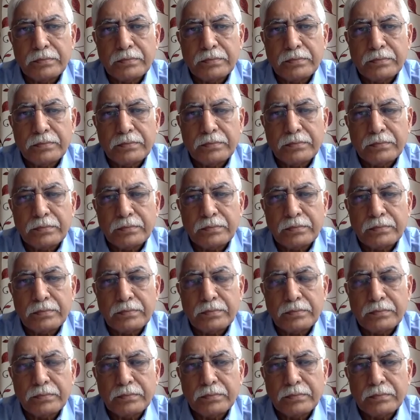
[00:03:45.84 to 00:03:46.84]

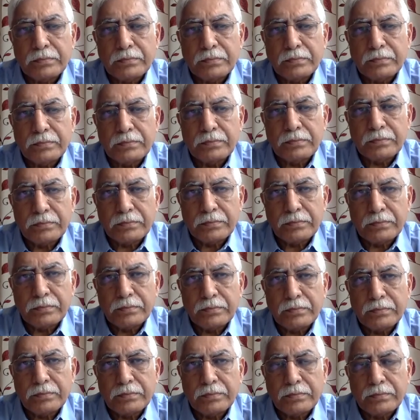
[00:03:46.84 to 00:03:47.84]

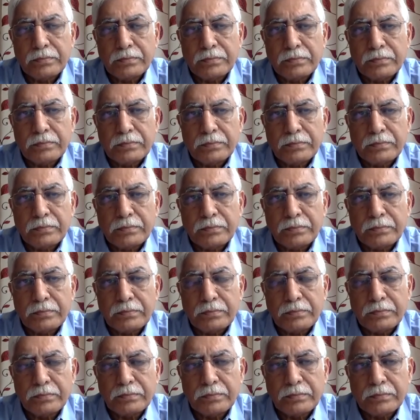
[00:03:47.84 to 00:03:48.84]

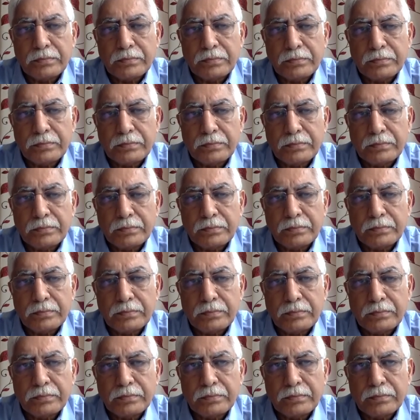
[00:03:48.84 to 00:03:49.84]

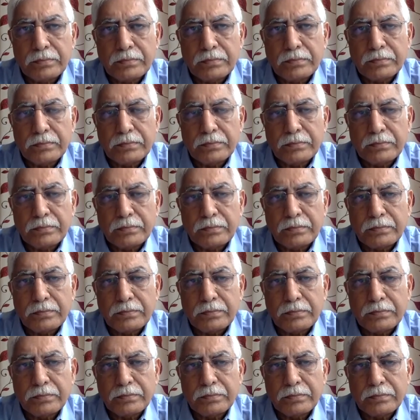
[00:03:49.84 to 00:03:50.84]

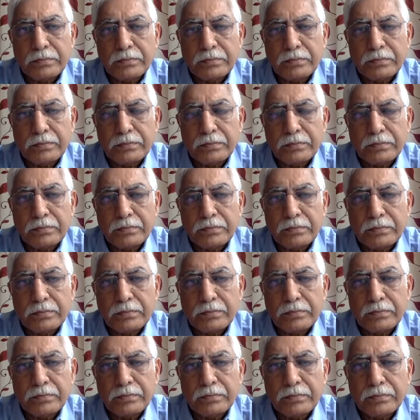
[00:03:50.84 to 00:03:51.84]

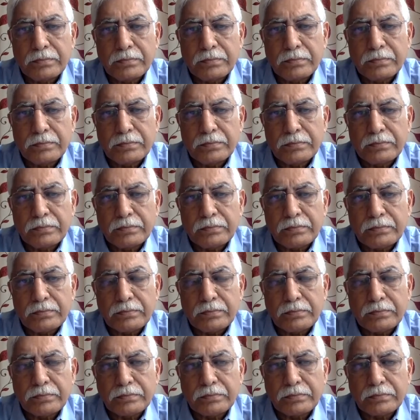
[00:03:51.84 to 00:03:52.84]

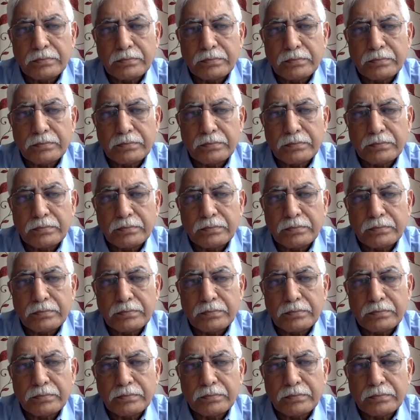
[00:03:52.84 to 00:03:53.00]
(not speaking)